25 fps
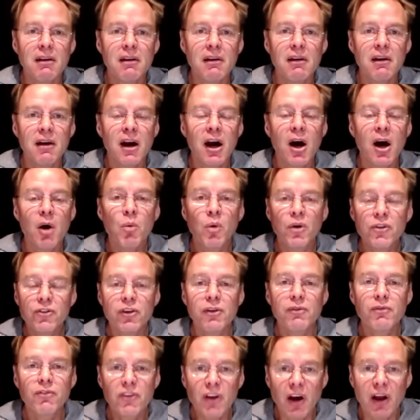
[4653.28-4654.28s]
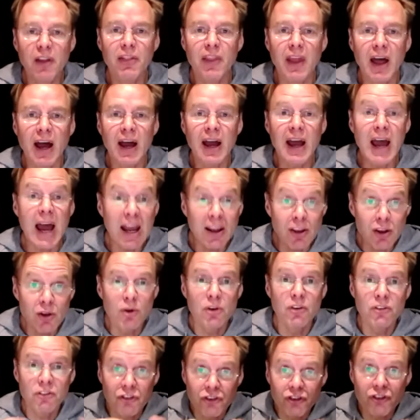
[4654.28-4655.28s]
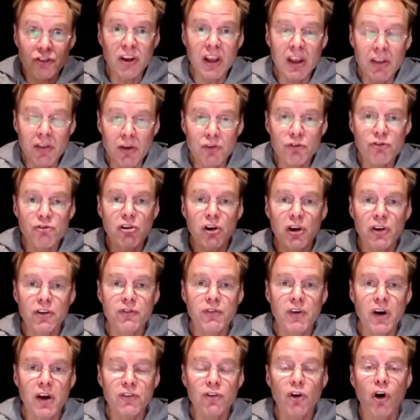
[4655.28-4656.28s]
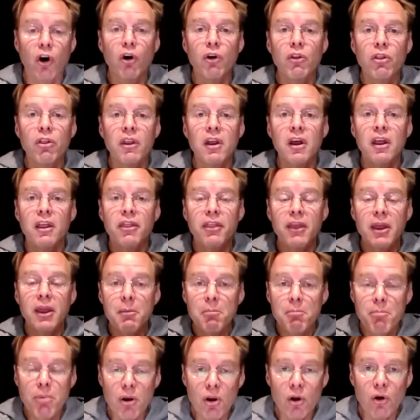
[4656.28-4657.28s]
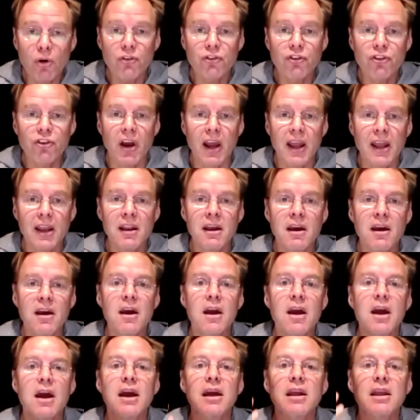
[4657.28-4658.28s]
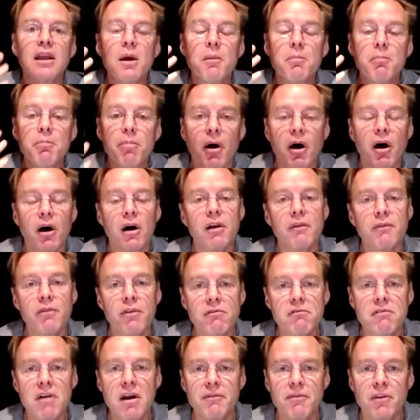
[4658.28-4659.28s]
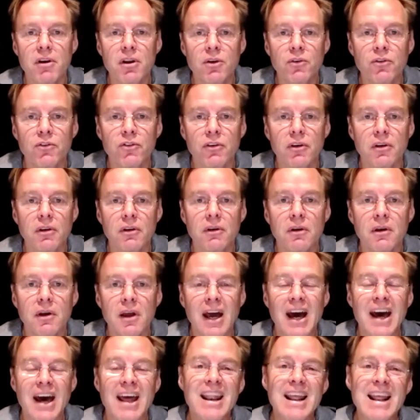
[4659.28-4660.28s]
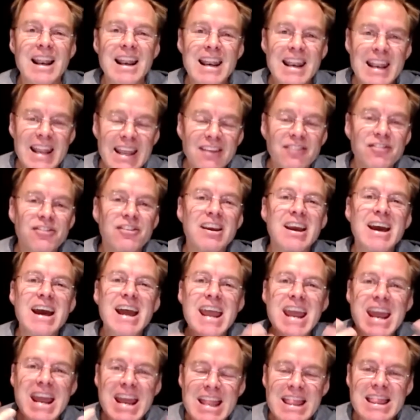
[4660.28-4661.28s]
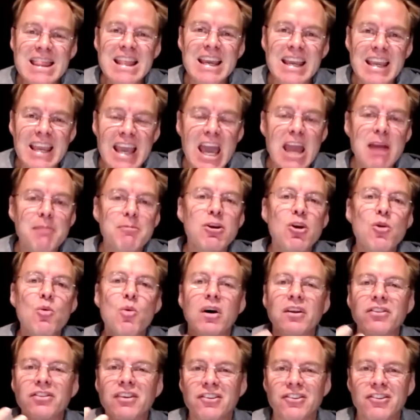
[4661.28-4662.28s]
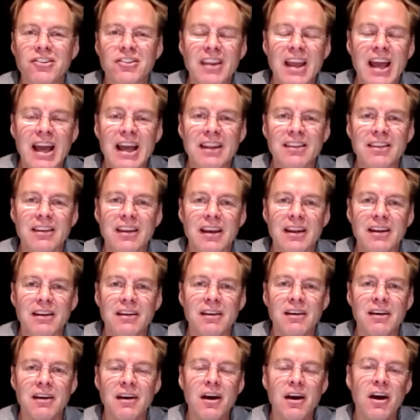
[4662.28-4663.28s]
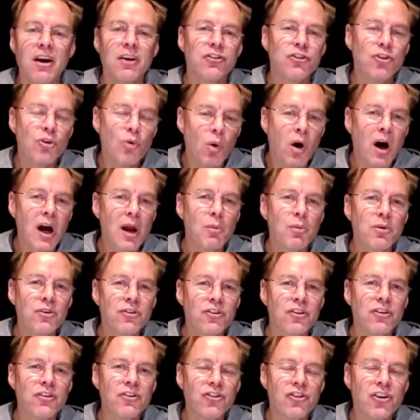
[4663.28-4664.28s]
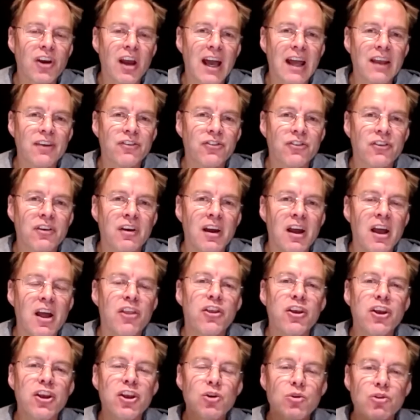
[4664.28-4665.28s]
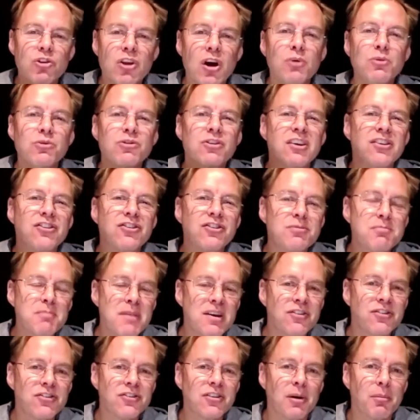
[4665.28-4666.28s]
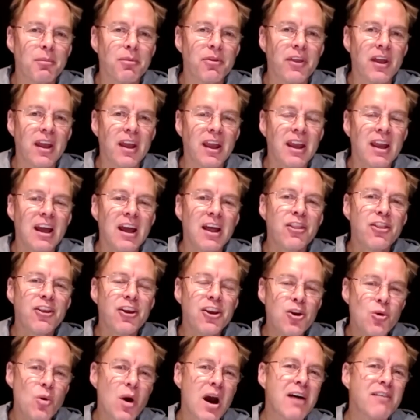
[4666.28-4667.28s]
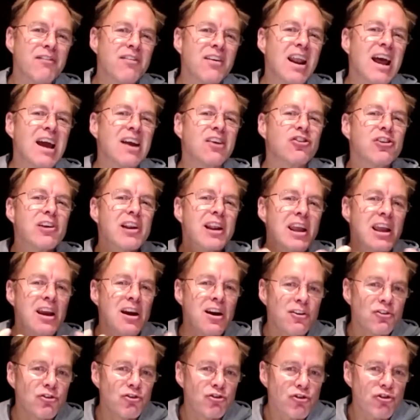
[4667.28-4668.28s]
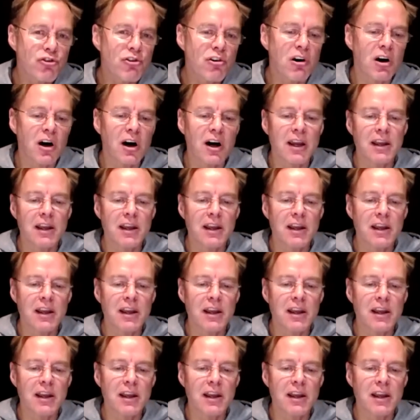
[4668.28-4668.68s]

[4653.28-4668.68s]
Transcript: And once you've done that, and you can see those transfers on the blockchain, you're part of the revolution. And at least you're in the game, you understand it. So I would suggest that you don't dismiss something that you haven't actually tried.